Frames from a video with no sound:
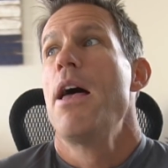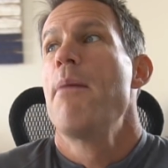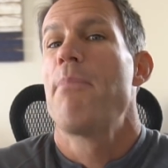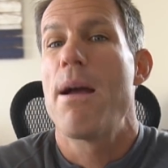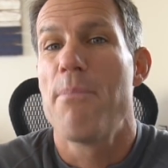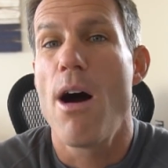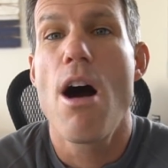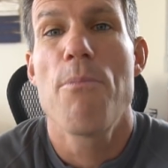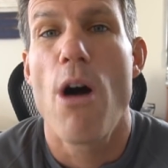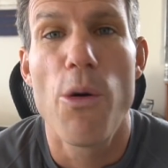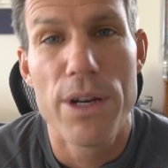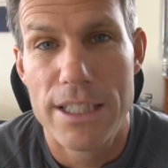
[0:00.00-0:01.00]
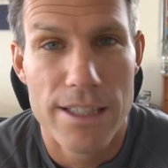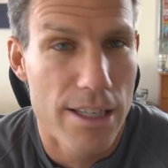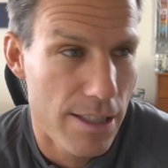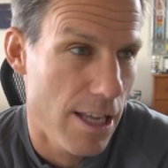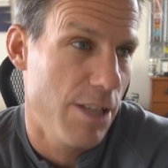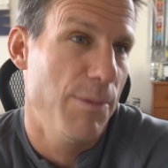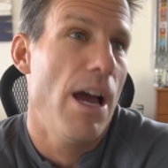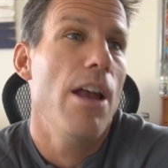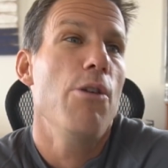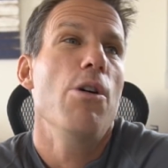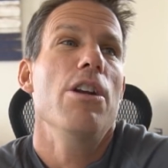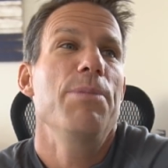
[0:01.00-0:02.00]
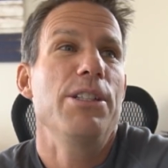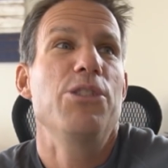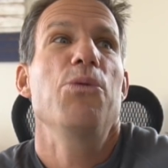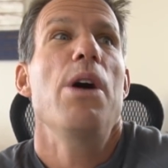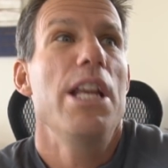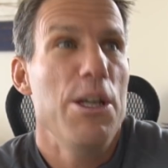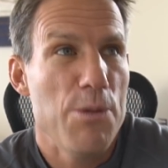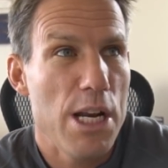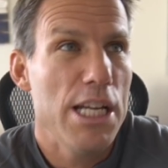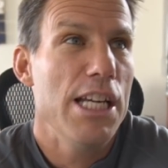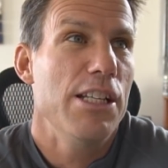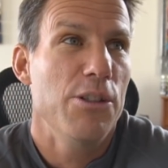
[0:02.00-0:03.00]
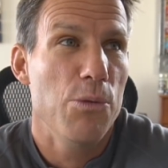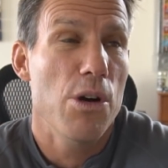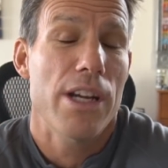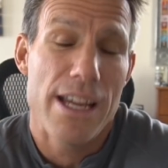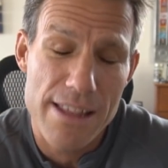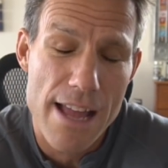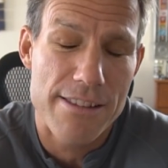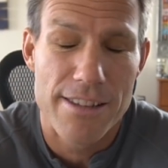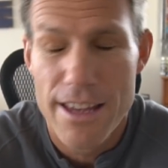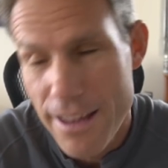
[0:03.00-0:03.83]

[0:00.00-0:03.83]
My mom always says that to me. I don't want to be sweaty when I get to work. And that's